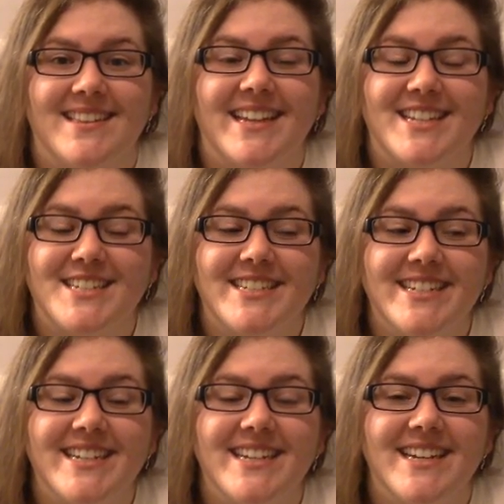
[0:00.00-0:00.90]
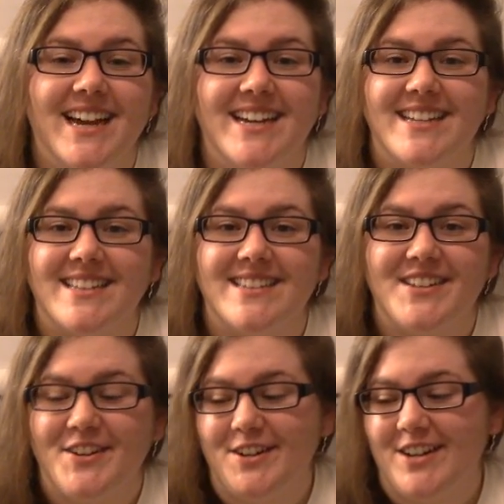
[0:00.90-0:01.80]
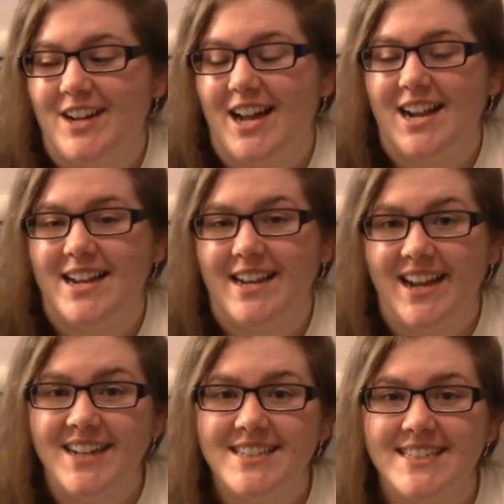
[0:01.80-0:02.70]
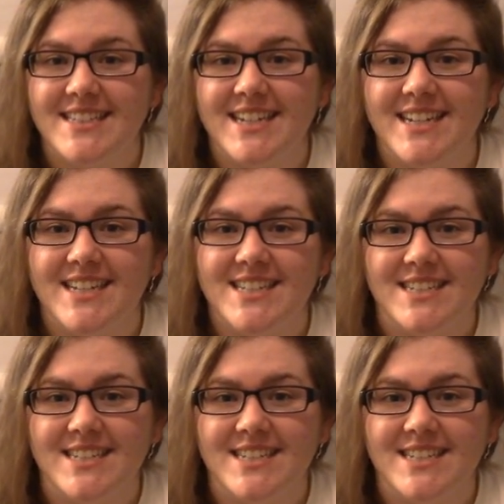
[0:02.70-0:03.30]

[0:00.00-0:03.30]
Like, she has her nails done,